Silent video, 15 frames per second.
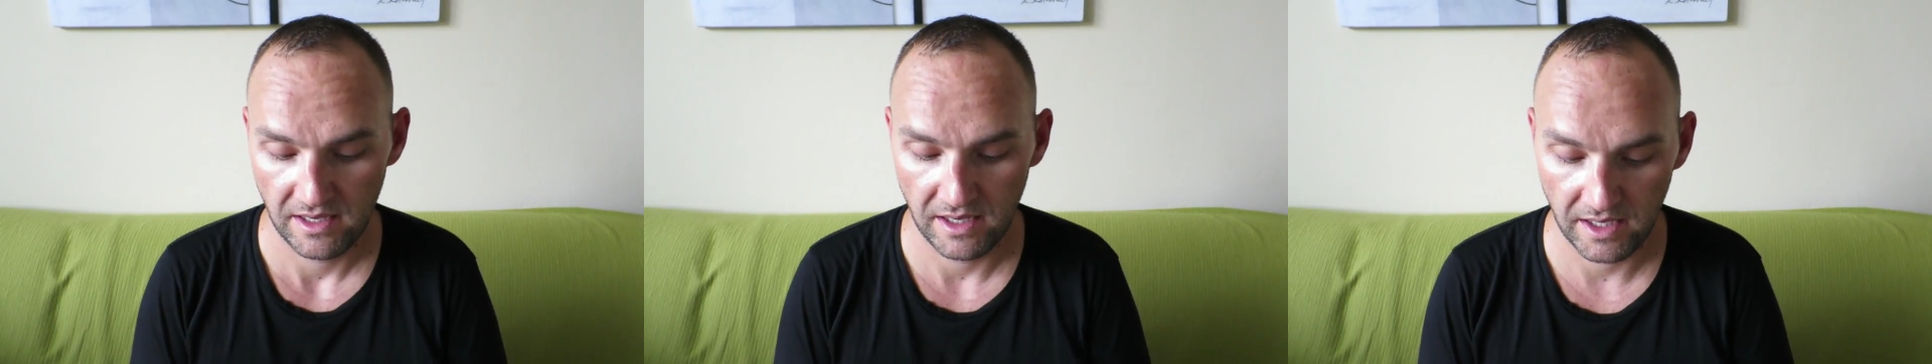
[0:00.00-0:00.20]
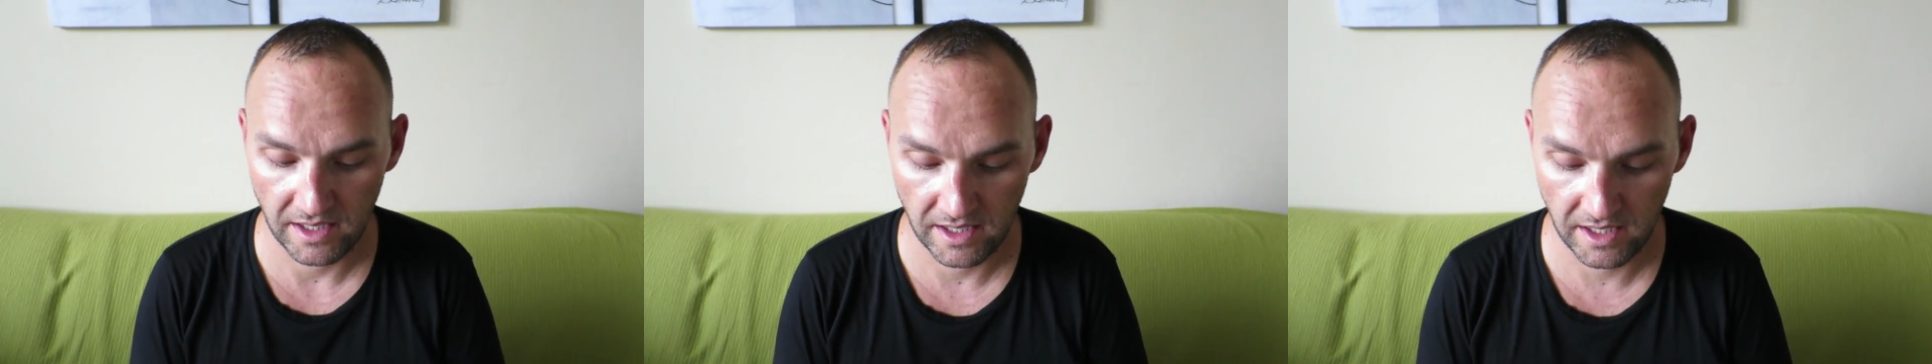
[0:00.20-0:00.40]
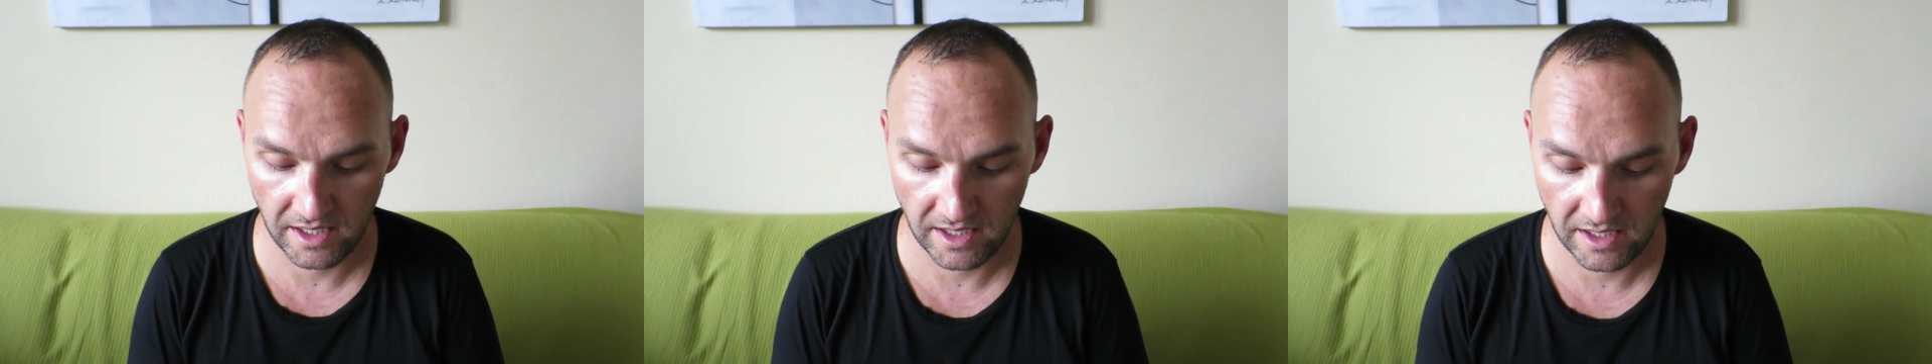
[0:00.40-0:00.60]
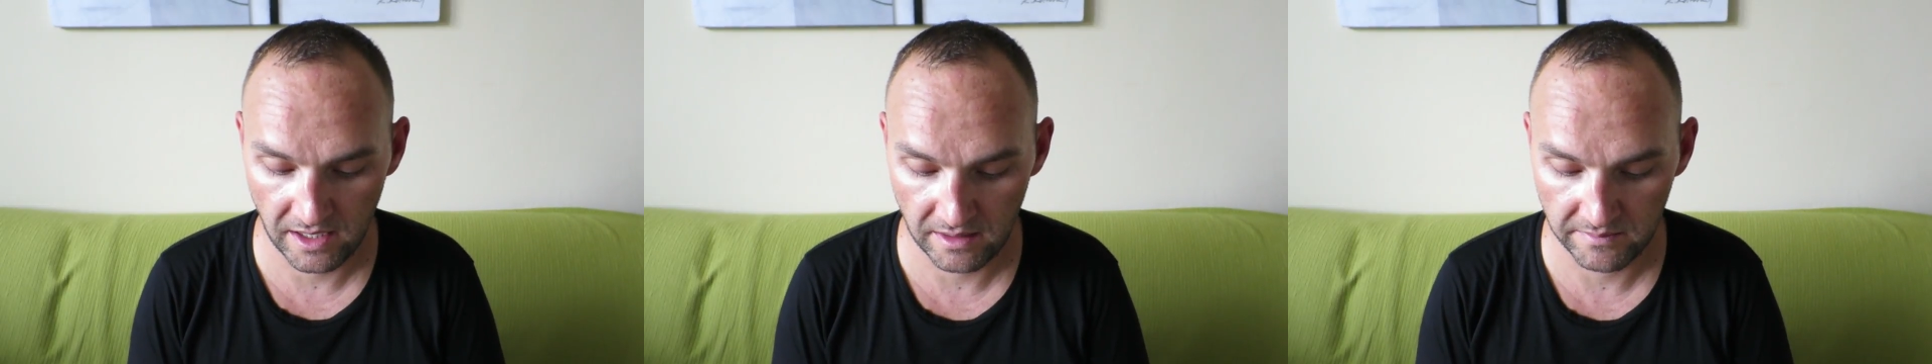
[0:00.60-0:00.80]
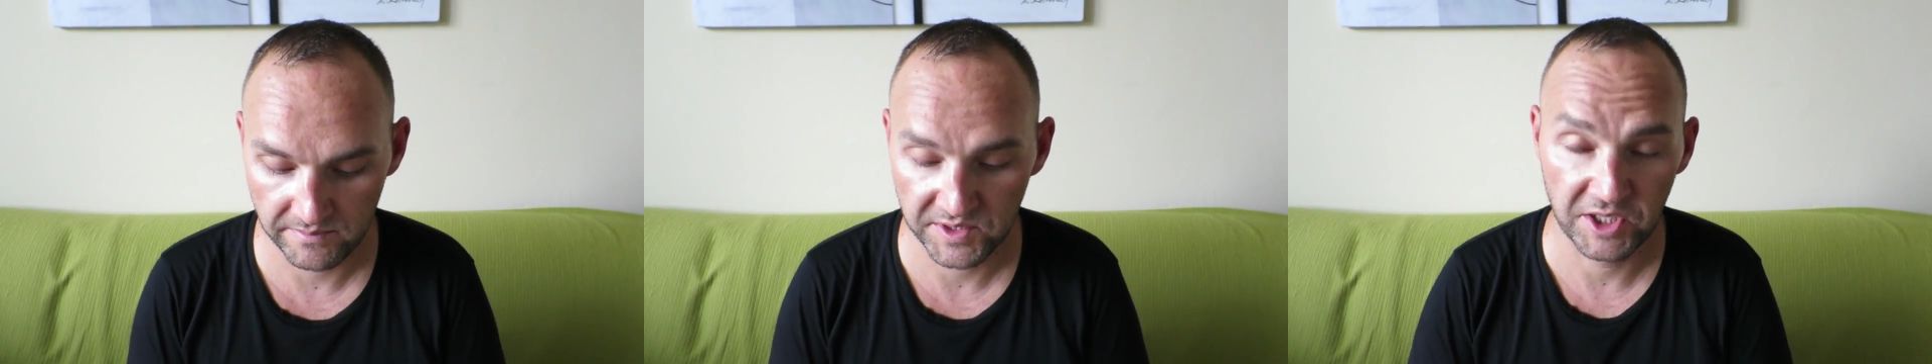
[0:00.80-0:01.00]

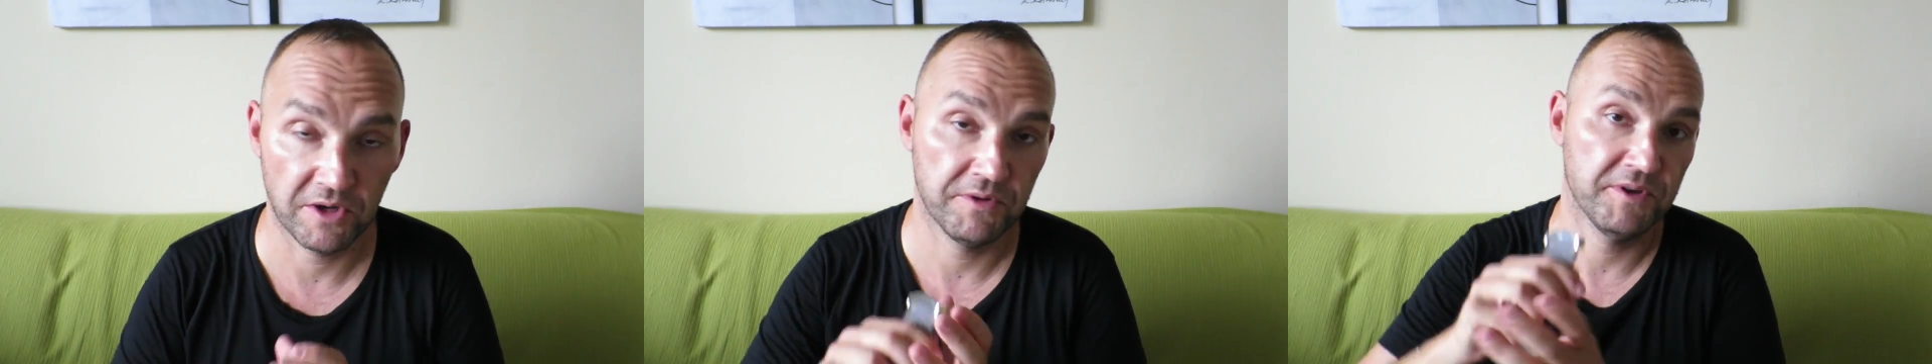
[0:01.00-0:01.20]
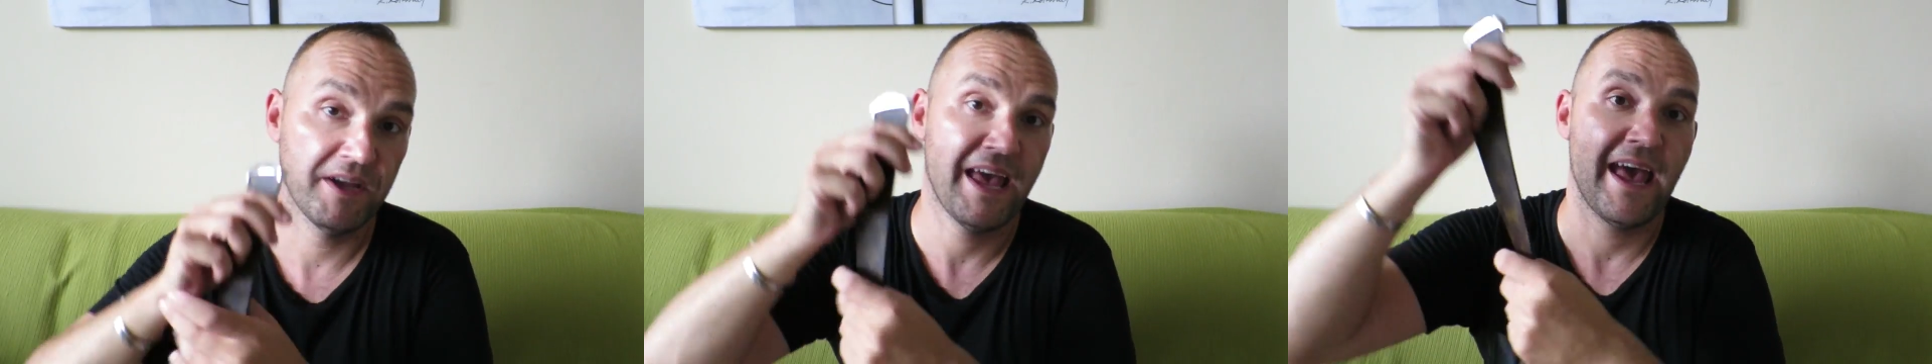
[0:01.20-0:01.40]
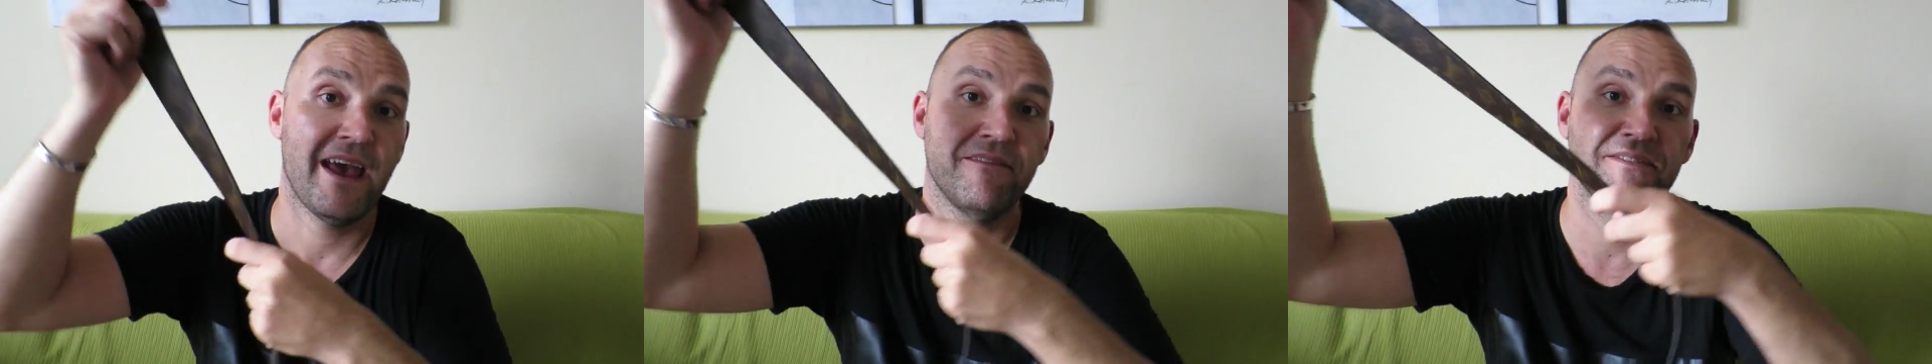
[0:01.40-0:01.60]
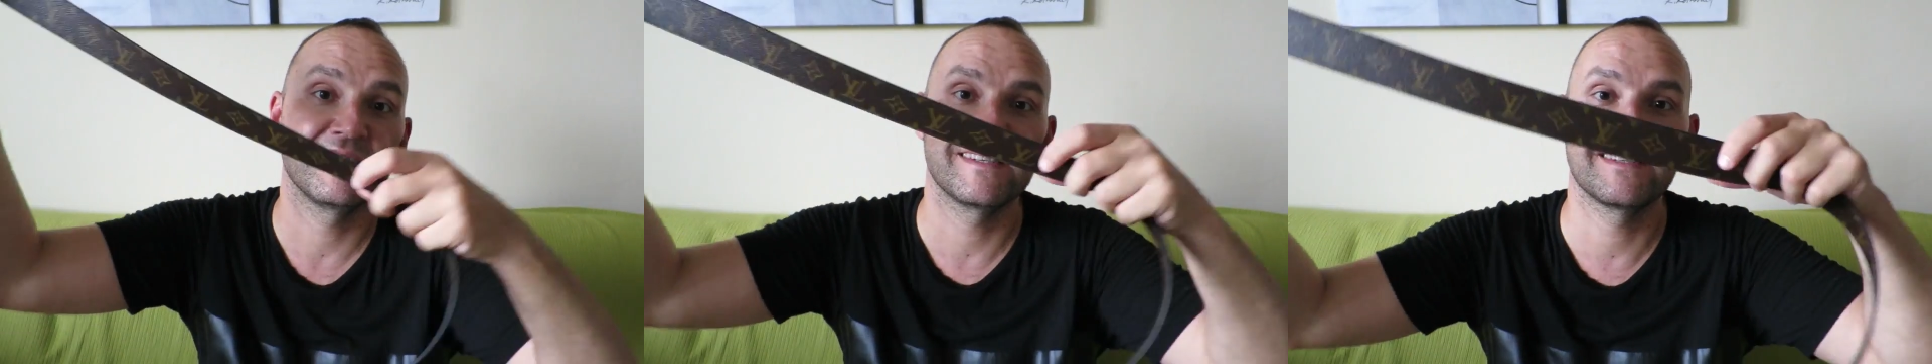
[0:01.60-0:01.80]
Um, you know, you have the